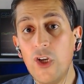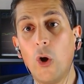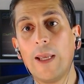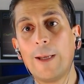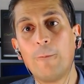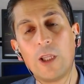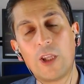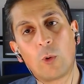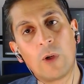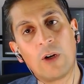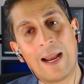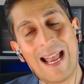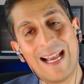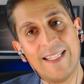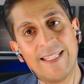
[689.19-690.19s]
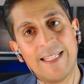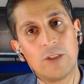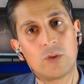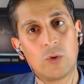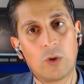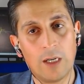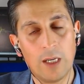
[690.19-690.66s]
And knowing whether we're
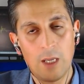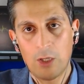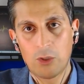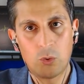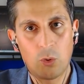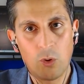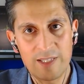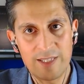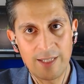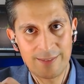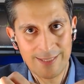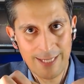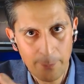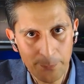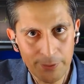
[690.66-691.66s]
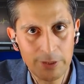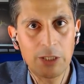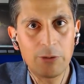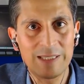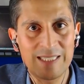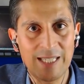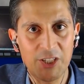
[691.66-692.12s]
heading towards a
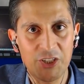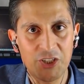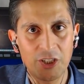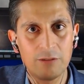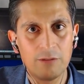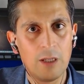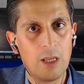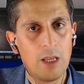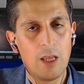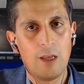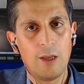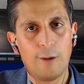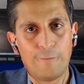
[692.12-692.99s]
temporary recession